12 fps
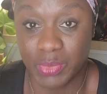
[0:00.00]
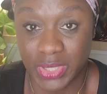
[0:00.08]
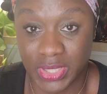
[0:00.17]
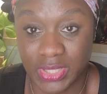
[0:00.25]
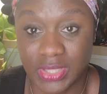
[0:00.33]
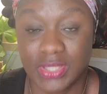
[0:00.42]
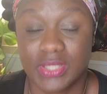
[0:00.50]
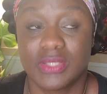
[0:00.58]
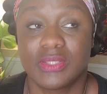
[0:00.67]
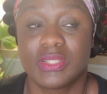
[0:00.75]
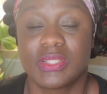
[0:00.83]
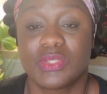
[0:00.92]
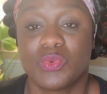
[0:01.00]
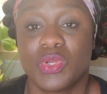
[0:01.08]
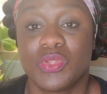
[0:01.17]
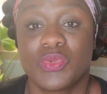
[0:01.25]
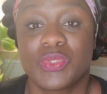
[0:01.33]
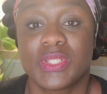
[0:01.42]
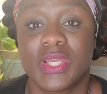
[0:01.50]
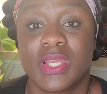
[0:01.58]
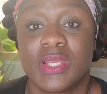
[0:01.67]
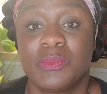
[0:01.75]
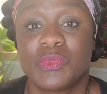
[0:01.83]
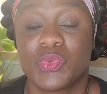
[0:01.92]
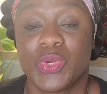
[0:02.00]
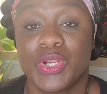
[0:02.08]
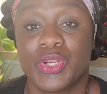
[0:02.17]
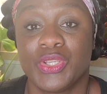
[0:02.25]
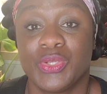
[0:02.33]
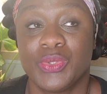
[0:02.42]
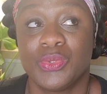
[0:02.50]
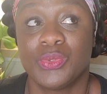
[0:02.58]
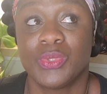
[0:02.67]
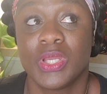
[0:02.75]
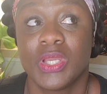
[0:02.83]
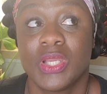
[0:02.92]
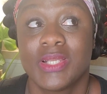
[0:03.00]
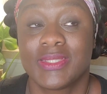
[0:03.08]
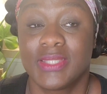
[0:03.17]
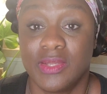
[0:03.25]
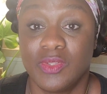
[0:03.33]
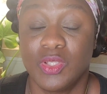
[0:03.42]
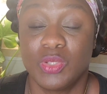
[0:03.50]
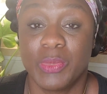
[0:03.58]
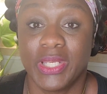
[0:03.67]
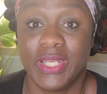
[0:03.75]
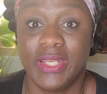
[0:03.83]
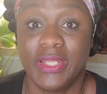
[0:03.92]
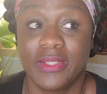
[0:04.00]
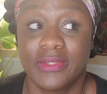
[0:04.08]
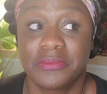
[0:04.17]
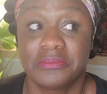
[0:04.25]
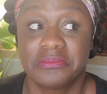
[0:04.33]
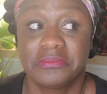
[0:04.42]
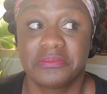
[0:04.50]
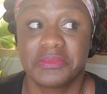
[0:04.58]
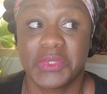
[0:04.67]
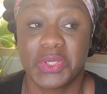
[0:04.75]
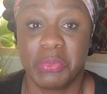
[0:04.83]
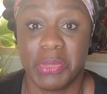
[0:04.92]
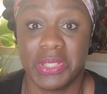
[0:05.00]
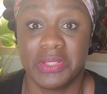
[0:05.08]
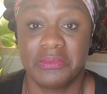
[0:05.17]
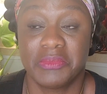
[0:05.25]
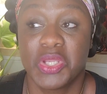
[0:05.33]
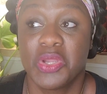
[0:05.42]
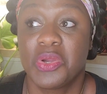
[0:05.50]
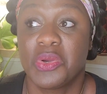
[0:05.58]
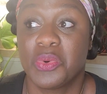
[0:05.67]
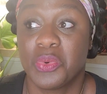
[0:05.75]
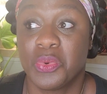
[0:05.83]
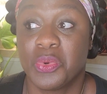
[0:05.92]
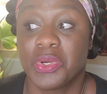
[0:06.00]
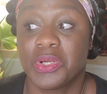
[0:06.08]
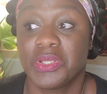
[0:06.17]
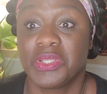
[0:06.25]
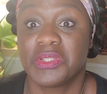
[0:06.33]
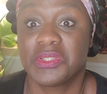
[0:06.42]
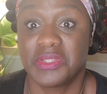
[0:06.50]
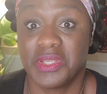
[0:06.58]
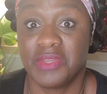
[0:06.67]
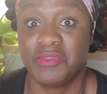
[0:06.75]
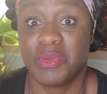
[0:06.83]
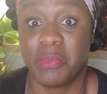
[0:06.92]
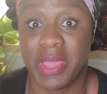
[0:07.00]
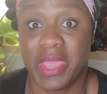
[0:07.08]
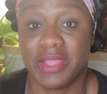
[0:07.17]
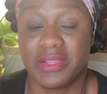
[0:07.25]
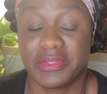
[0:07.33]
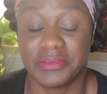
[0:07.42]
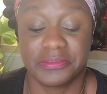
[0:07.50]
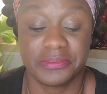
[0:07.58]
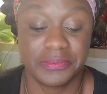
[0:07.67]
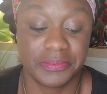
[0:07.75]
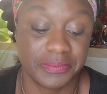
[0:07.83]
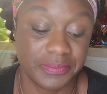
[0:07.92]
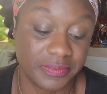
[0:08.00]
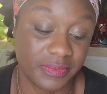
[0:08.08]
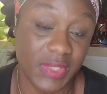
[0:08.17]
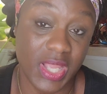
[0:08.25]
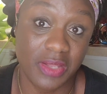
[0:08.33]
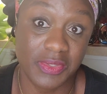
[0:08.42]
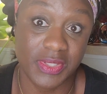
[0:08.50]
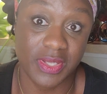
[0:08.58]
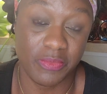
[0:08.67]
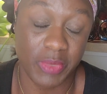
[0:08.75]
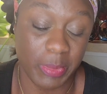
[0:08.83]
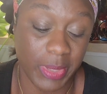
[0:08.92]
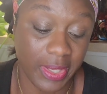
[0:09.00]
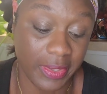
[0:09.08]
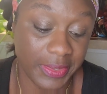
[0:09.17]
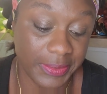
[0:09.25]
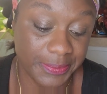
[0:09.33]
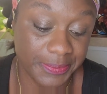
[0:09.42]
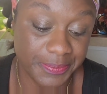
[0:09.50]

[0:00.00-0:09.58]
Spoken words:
But this is one of those times where you save a little money on a bed, or you save your back. I'll save my back.